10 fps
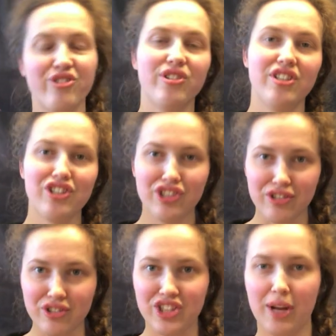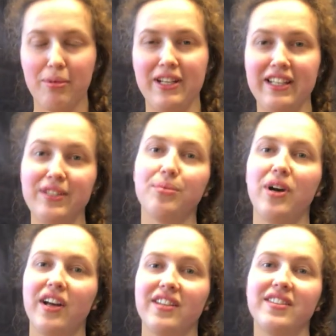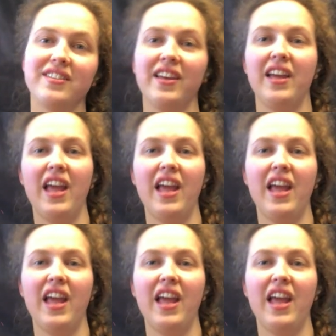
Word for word: traditional Japanese words.